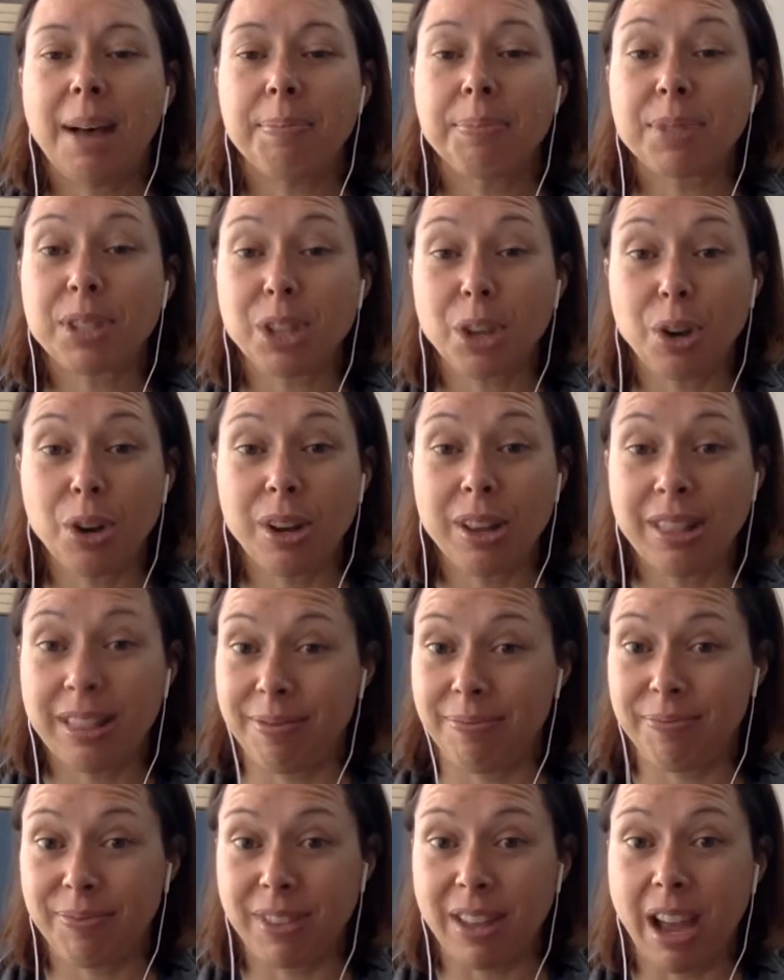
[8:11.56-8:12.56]
So
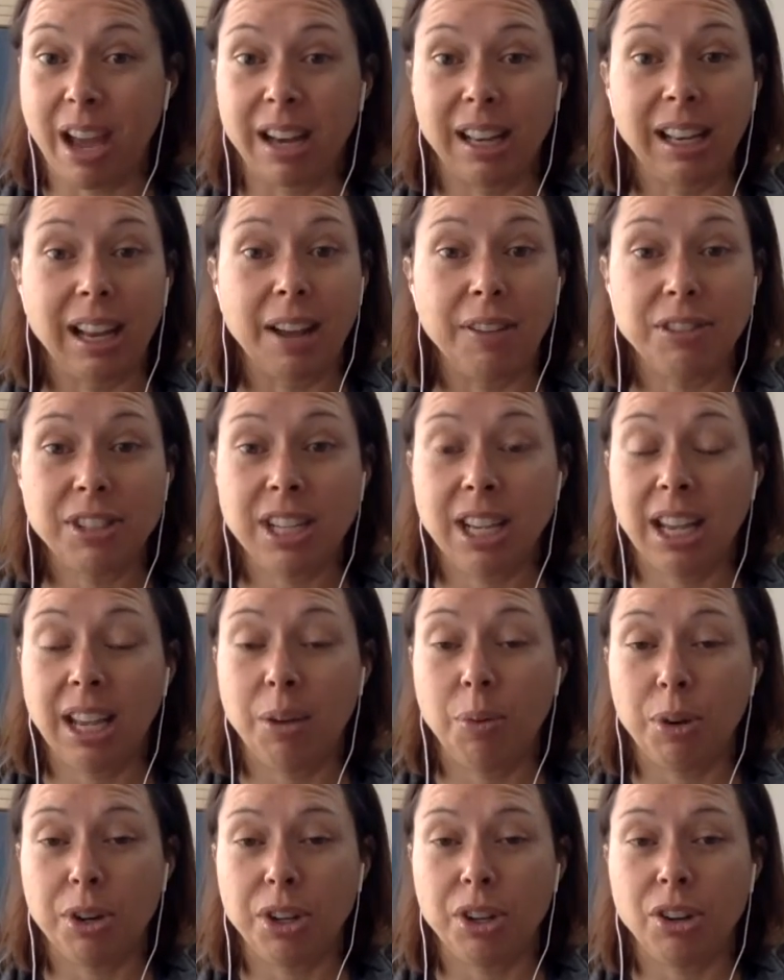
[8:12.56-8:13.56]
I'd love to hear
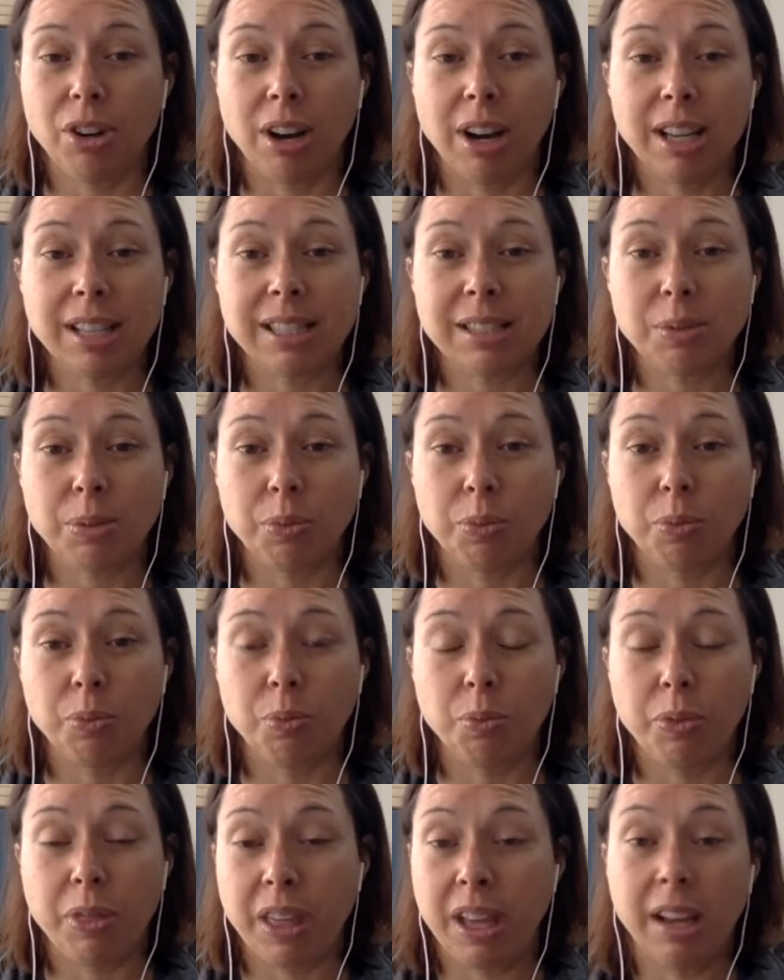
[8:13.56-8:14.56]
what you guys
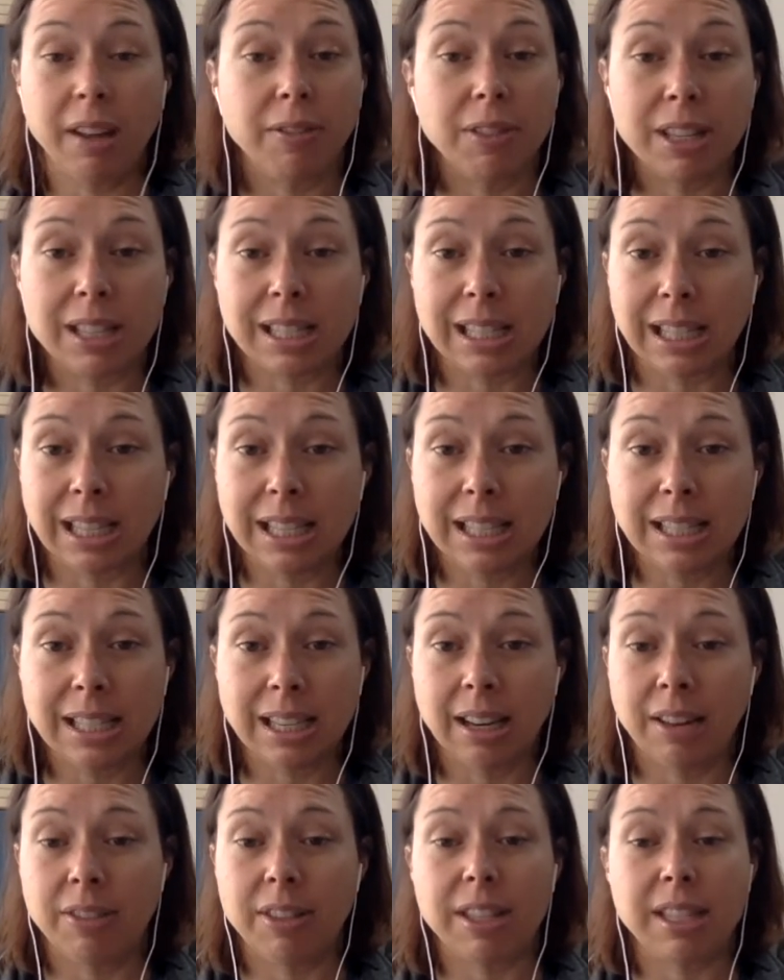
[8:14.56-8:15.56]
think of this list,
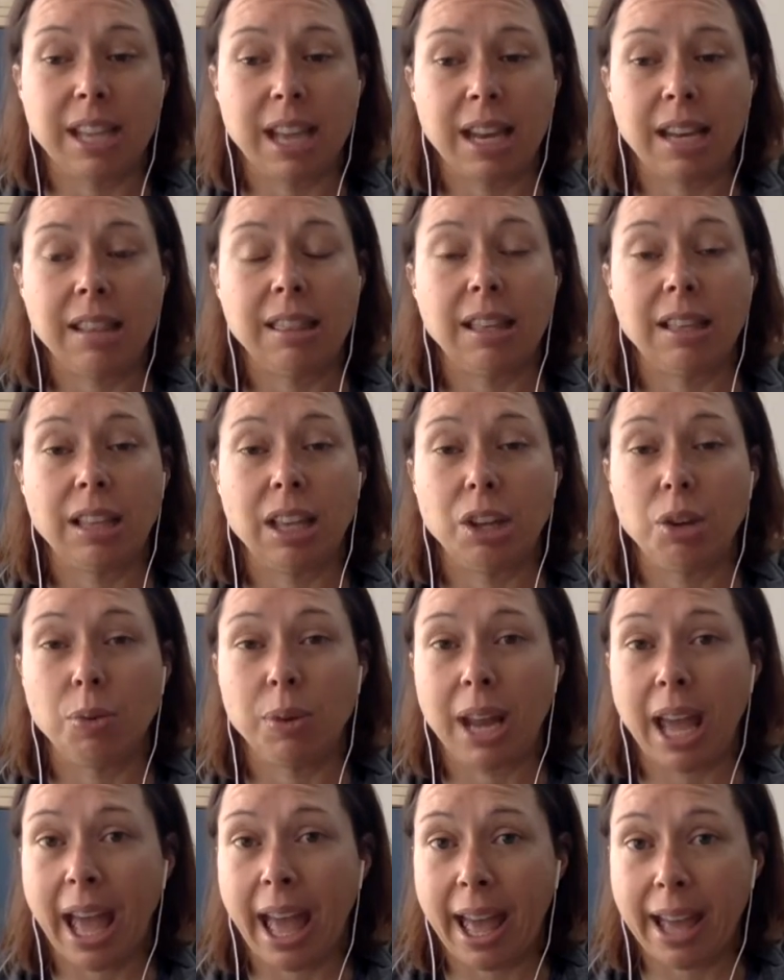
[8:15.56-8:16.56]
and if there's anything that you would
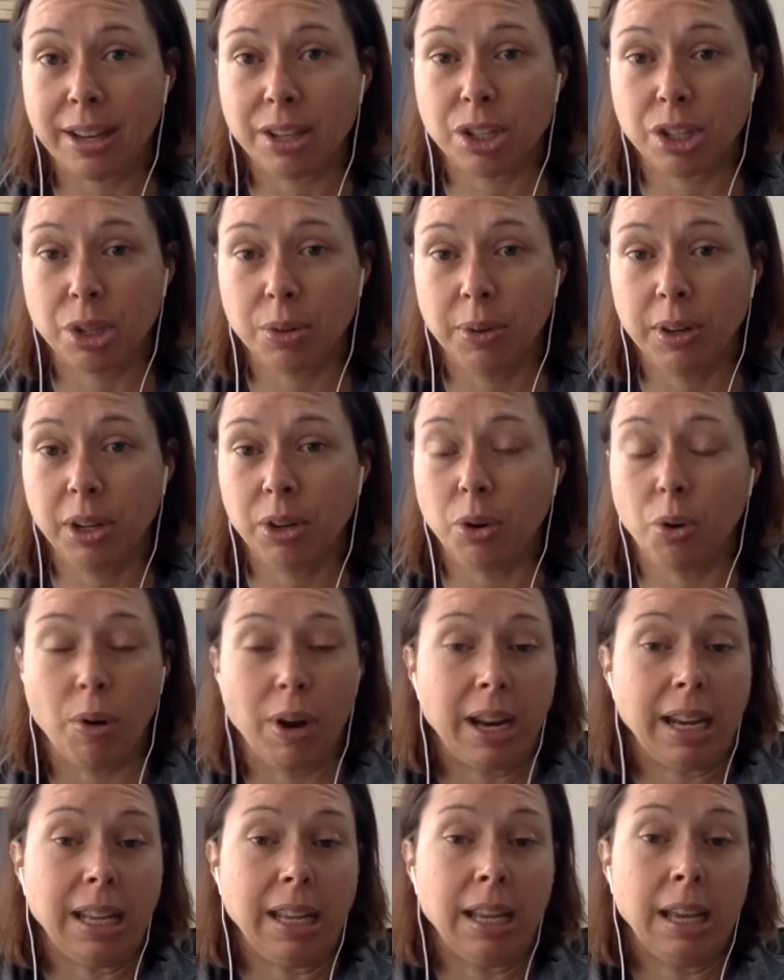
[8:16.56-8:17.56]
add to it or
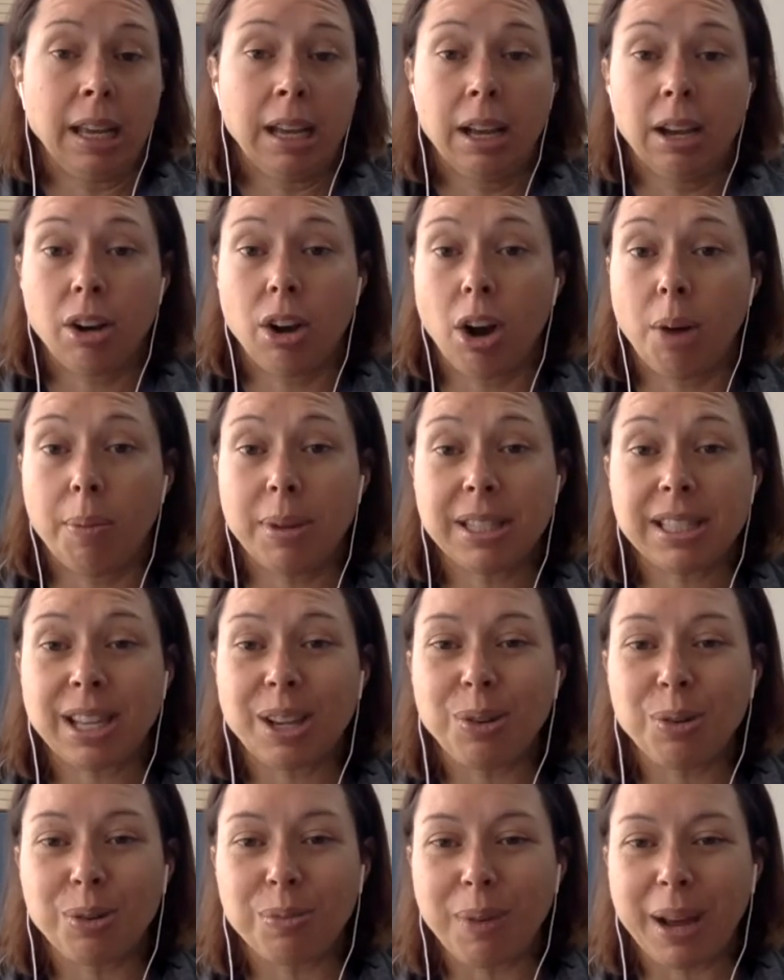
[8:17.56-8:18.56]
any comments that
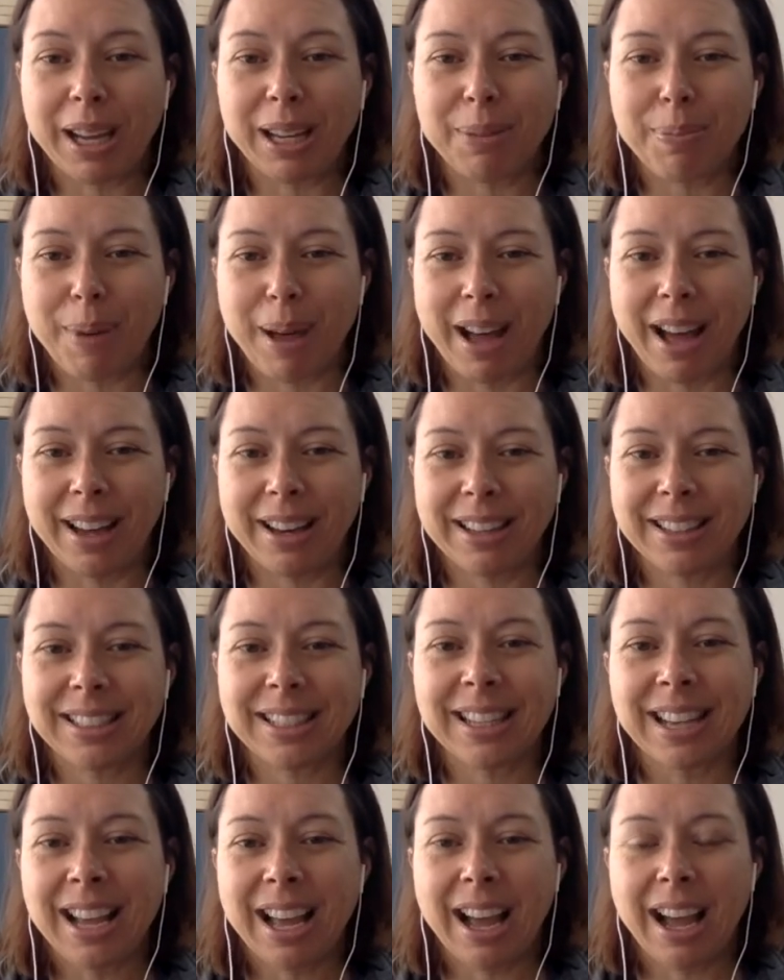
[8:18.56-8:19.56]
you would make about it,
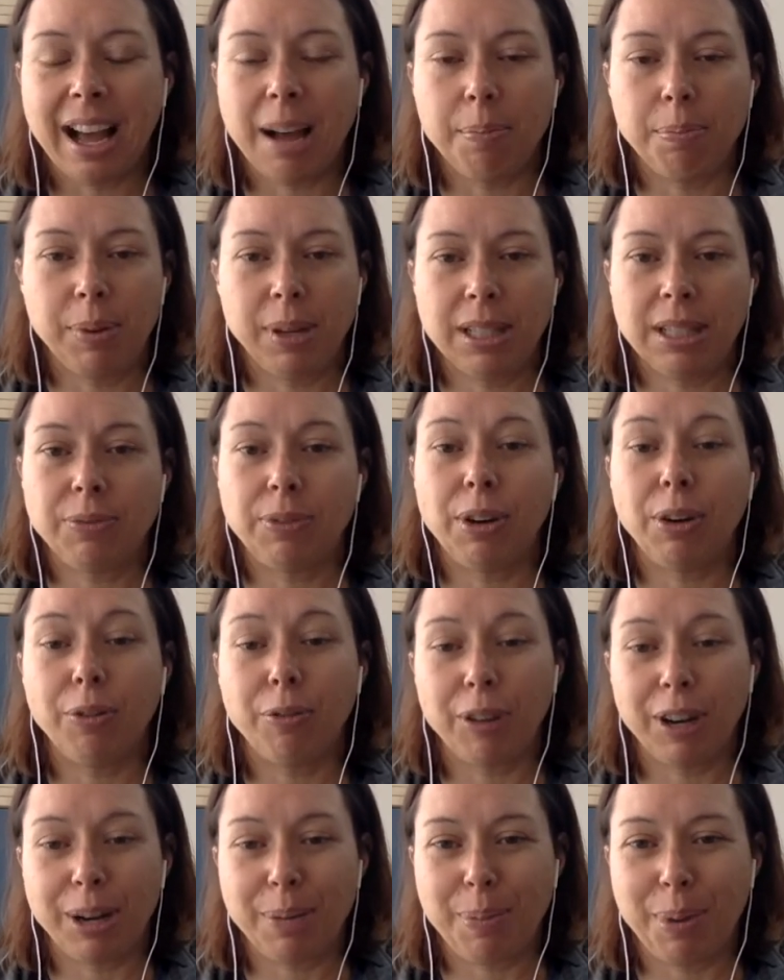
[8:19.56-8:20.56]
please feel
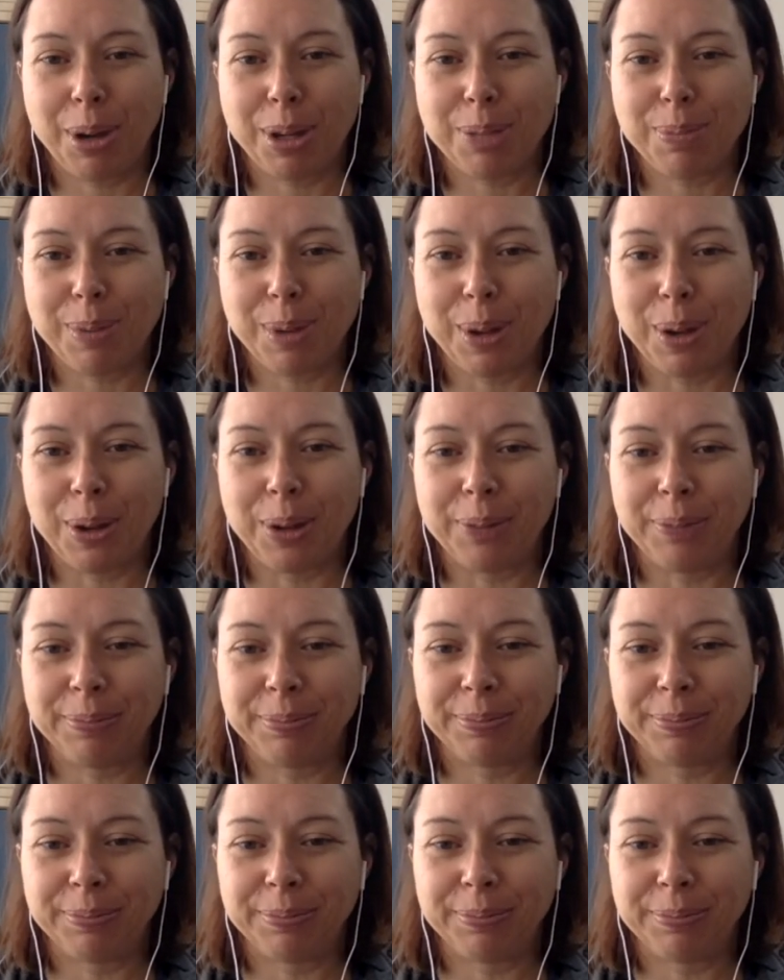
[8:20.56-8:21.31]
free to post below.